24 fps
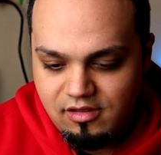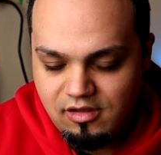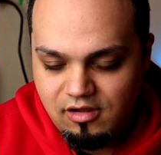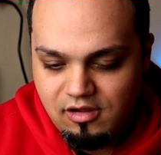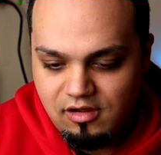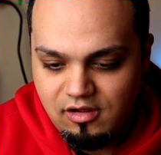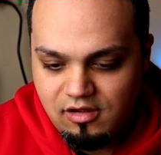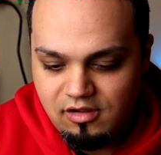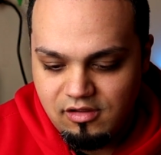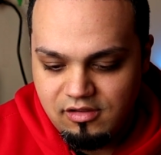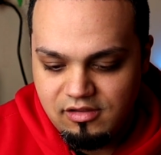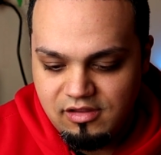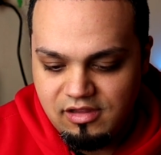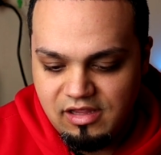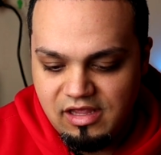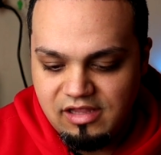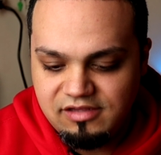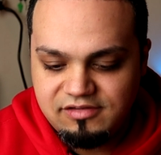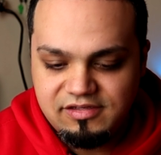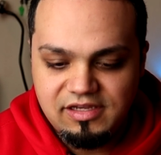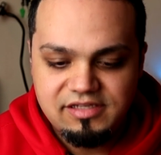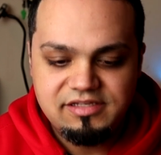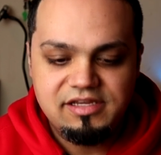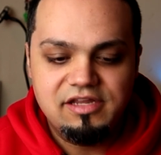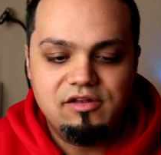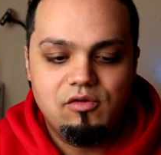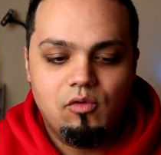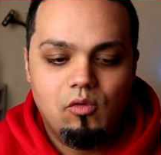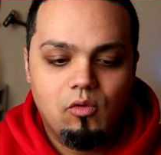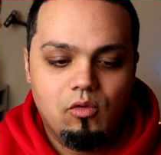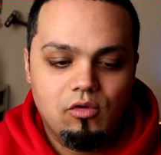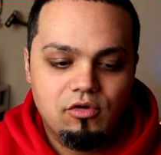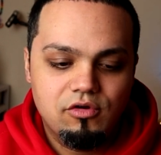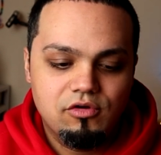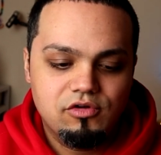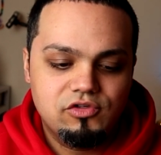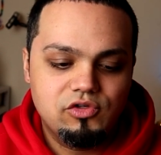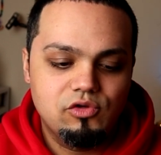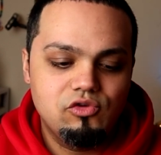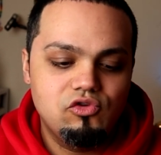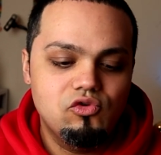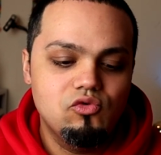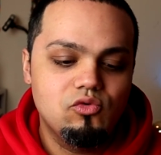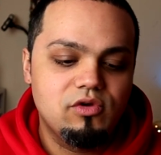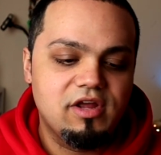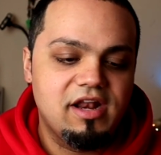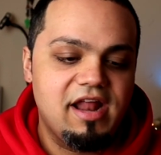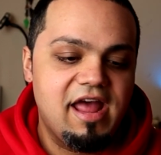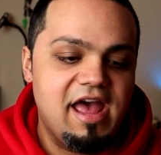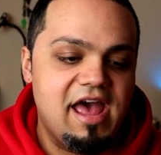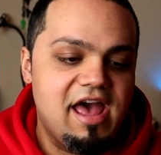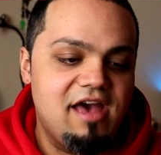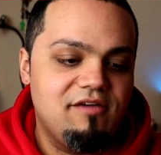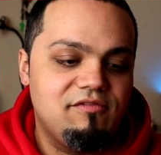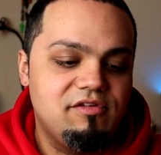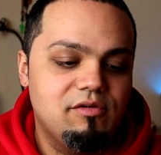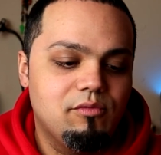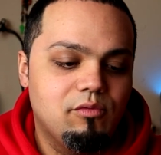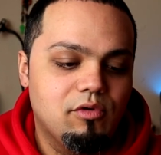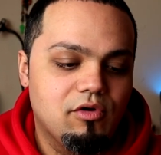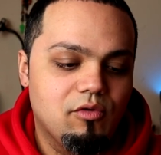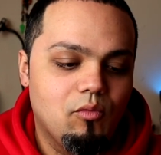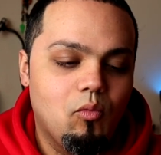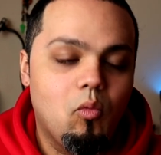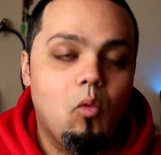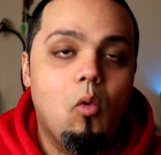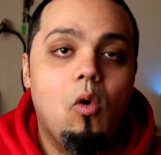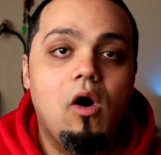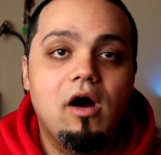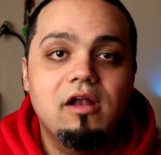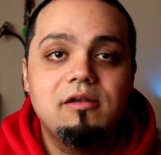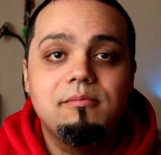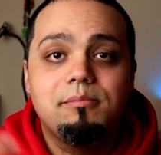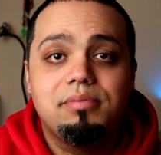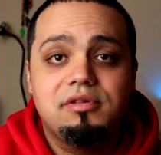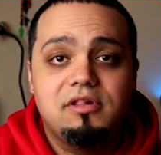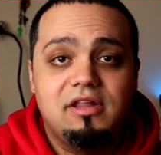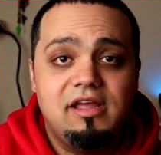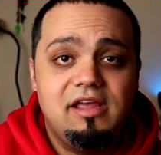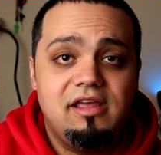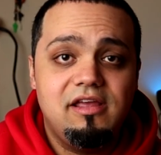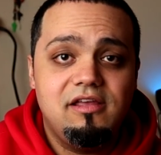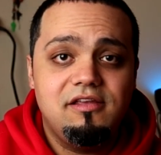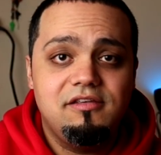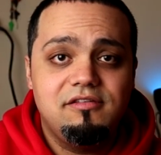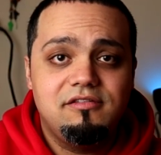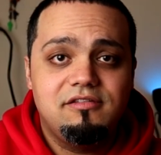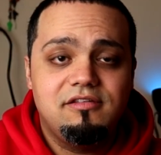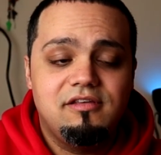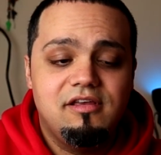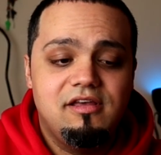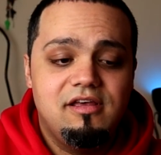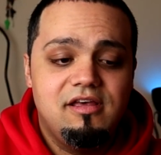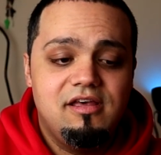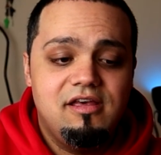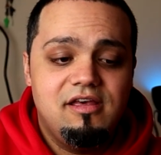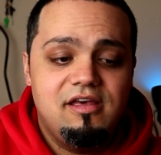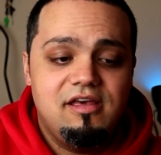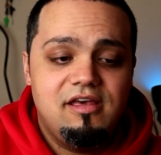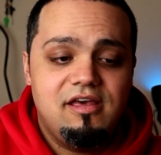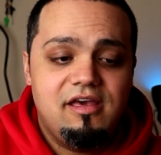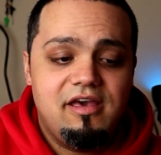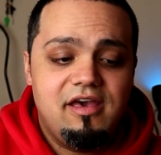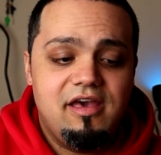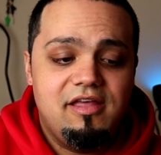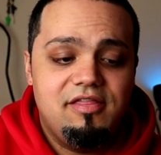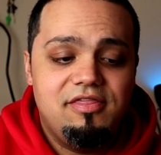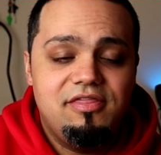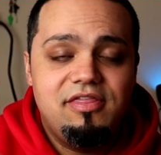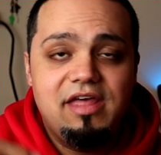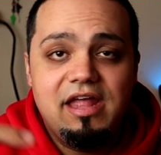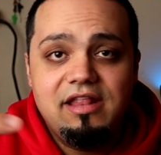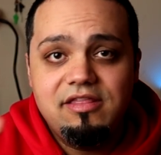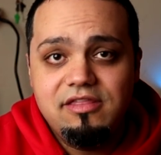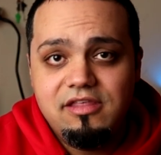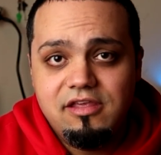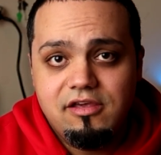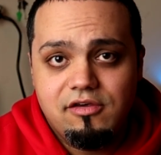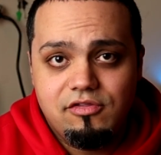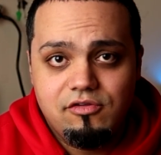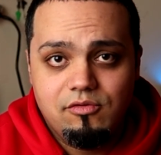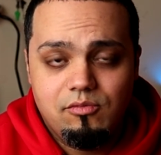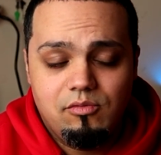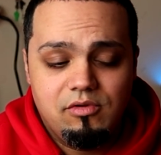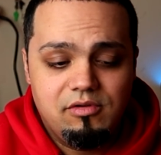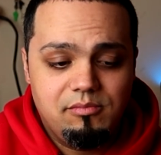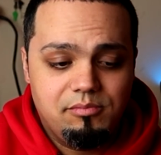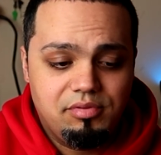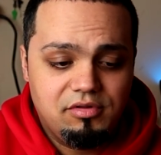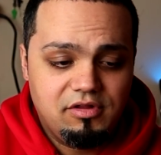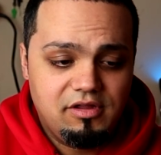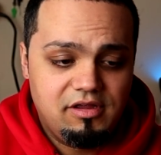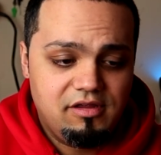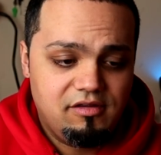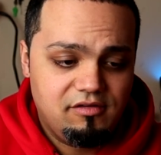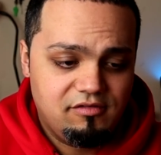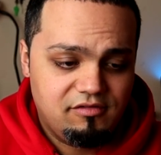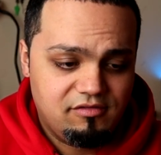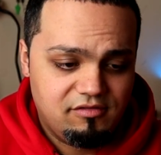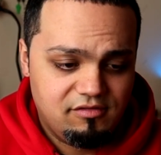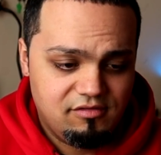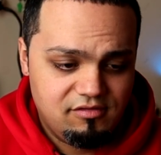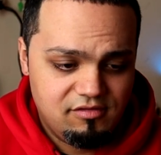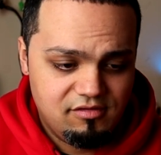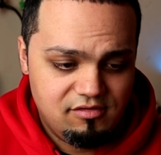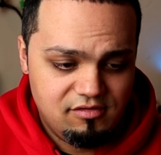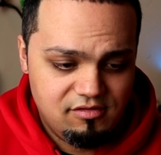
uh, it says in order, so you can have it where one plays and then the other one plays.